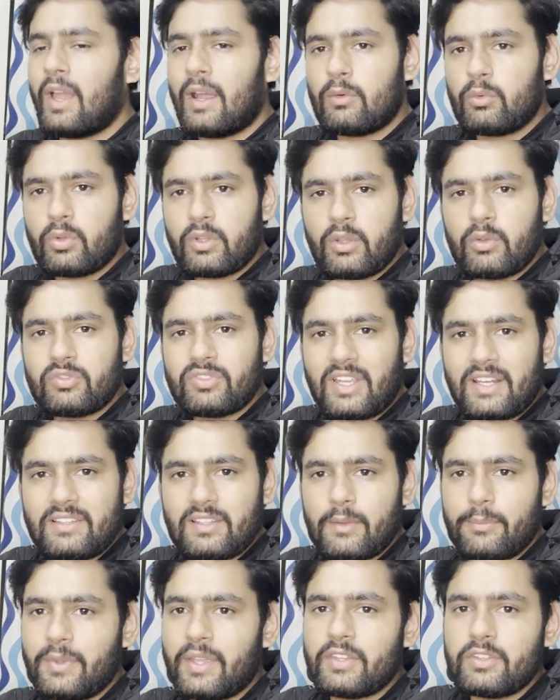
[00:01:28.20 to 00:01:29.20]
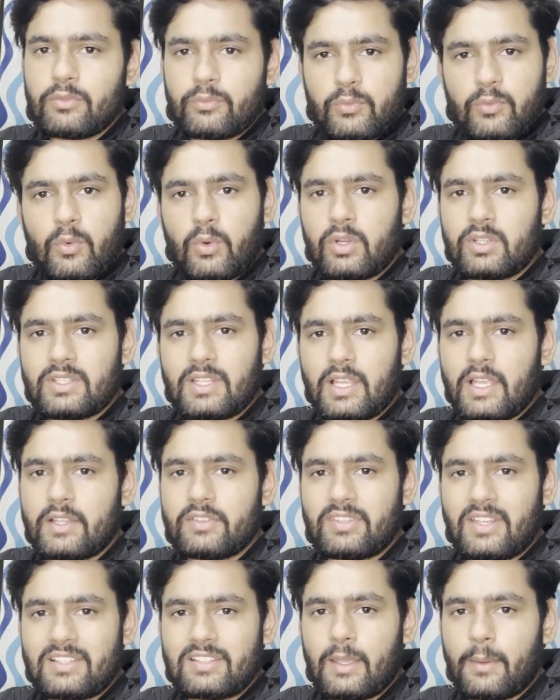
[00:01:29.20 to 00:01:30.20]
have to give search APIs if you want the
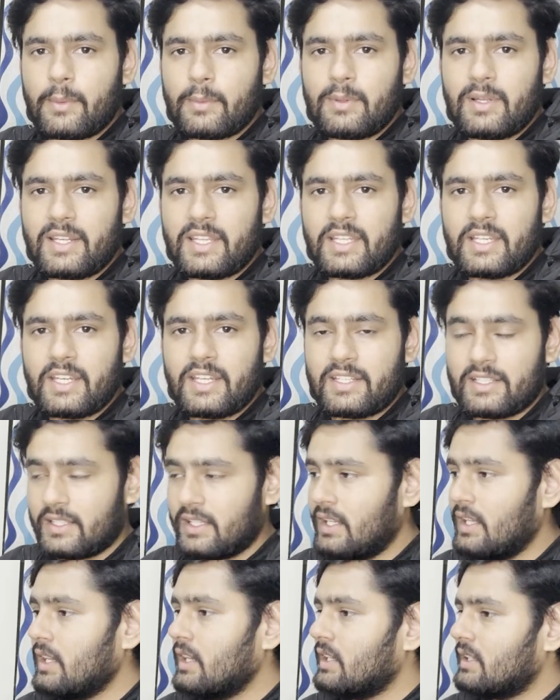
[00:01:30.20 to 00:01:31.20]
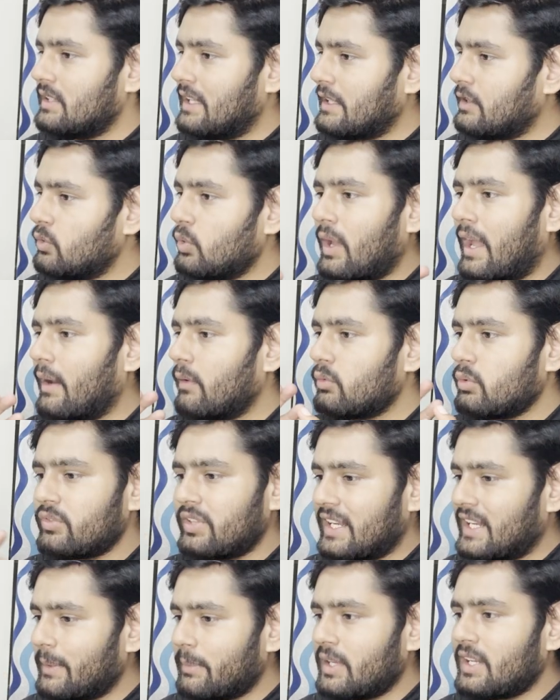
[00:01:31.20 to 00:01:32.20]
search capability in it. Like you have to
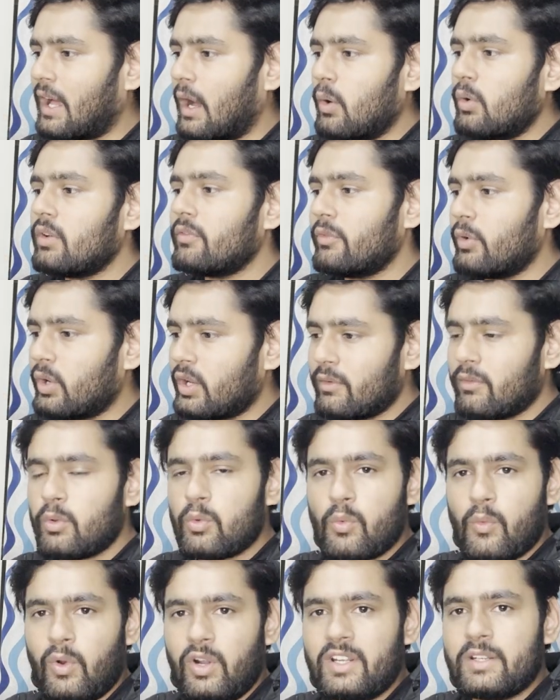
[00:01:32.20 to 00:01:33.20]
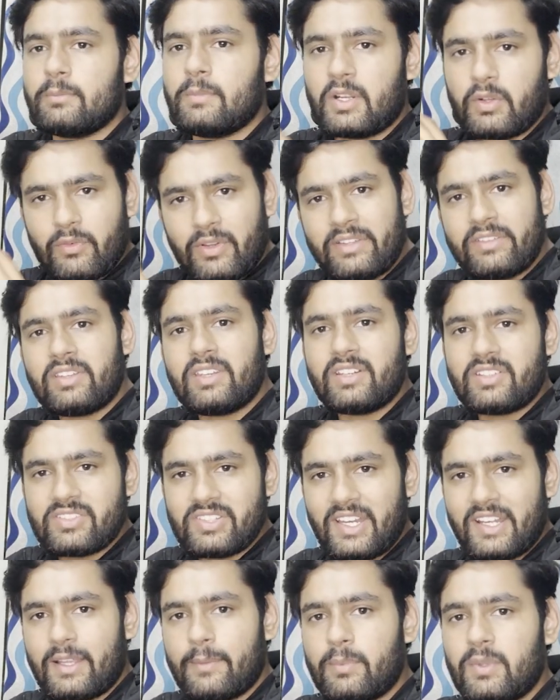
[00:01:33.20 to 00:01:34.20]
set up it out whatever you want, but once it's
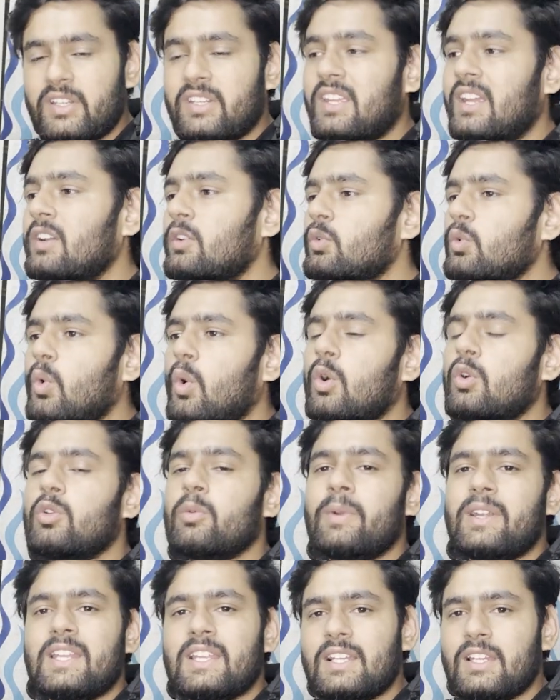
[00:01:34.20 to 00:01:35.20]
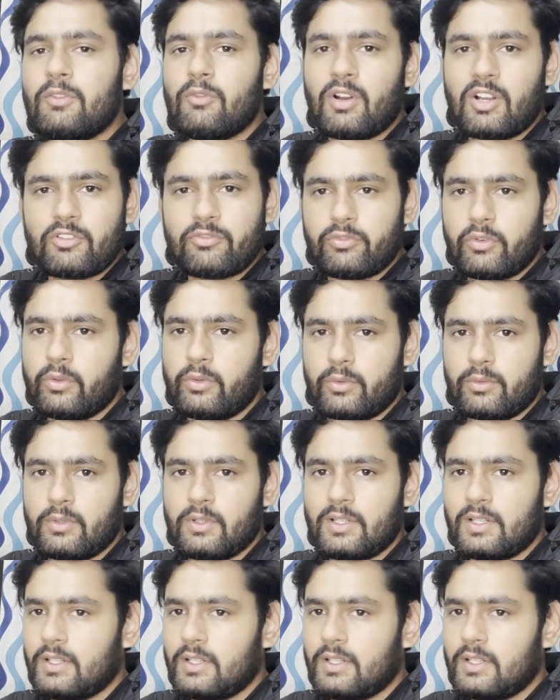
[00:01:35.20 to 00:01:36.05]
set up, it can do automatically work for you.